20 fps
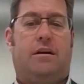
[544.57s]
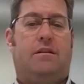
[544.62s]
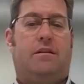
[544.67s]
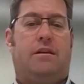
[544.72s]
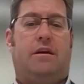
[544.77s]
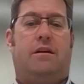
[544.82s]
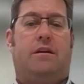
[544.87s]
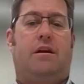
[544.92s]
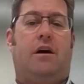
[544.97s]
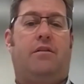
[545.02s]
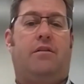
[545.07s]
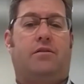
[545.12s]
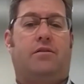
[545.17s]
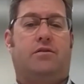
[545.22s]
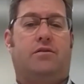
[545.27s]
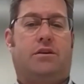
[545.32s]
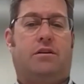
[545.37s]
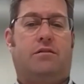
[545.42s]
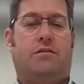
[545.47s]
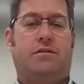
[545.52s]
than other
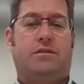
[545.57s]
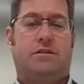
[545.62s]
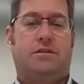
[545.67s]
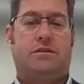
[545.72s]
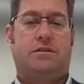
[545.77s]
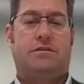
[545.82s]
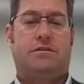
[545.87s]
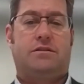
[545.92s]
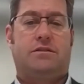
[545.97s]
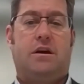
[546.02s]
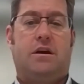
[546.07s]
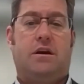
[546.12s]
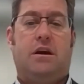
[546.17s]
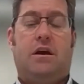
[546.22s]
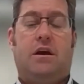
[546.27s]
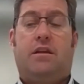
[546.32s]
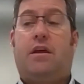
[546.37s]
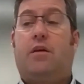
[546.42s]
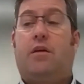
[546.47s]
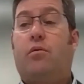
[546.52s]
services,
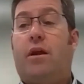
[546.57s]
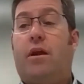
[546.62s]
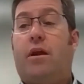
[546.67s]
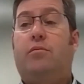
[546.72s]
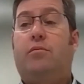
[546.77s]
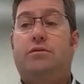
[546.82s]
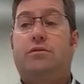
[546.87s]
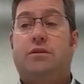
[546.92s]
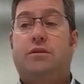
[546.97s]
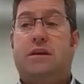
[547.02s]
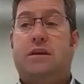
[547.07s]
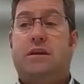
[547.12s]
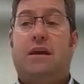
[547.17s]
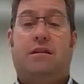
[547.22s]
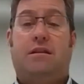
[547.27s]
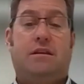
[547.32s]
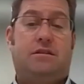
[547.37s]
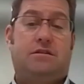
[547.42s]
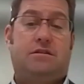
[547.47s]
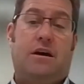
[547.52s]
they were able to
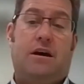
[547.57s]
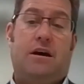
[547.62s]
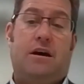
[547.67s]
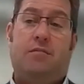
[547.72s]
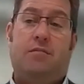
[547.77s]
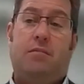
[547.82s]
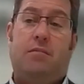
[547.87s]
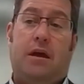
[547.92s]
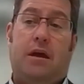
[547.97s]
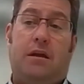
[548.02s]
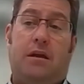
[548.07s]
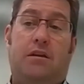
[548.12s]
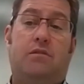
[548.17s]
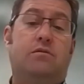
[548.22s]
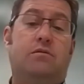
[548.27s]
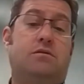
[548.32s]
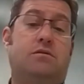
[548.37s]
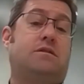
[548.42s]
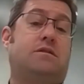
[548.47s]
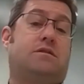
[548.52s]
take the time and
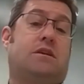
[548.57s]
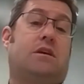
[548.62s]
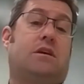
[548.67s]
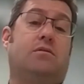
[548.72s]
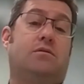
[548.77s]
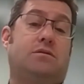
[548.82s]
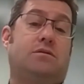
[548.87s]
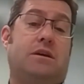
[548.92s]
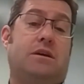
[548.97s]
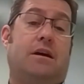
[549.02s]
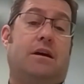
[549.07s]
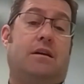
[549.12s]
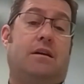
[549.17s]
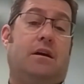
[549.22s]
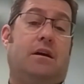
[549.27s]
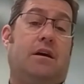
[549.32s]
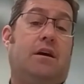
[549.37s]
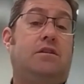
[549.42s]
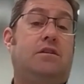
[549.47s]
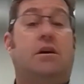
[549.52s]
use the skill set
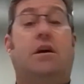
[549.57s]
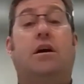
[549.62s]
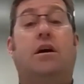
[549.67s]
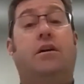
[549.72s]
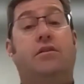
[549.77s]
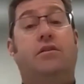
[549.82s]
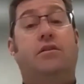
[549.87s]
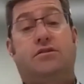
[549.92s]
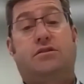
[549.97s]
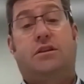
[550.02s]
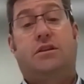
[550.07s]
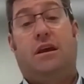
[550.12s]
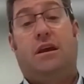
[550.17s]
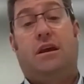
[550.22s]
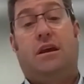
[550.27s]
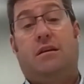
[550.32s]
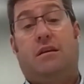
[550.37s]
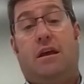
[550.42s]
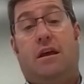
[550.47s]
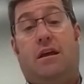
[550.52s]
to
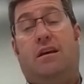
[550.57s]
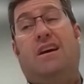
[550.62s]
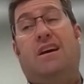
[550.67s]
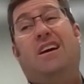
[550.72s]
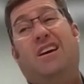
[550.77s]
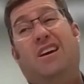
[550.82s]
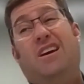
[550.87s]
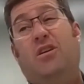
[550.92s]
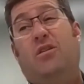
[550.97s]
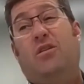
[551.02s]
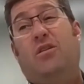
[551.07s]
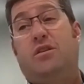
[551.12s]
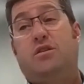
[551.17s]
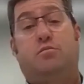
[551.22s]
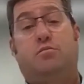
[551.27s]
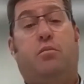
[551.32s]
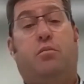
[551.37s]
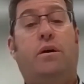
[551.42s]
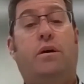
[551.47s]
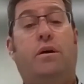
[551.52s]
understand that, this
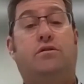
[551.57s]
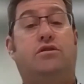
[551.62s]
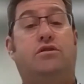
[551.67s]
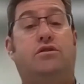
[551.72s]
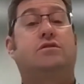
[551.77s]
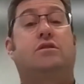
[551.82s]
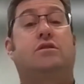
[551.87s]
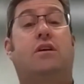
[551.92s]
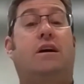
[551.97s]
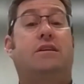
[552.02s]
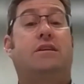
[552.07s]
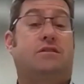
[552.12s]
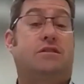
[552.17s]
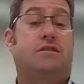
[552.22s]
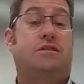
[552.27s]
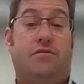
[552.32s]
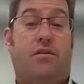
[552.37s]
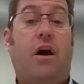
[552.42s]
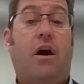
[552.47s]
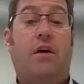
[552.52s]
boy just lost
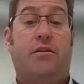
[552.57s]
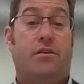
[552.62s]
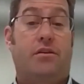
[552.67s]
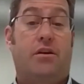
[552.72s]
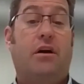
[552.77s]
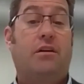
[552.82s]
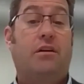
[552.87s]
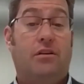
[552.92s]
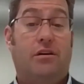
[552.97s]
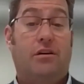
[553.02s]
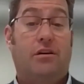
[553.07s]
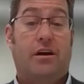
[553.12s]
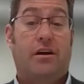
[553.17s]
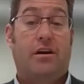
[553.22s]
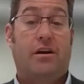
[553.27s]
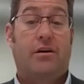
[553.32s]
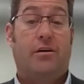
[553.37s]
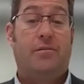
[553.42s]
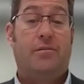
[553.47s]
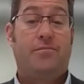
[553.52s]
his father not long
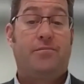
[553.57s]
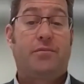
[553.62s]
ago.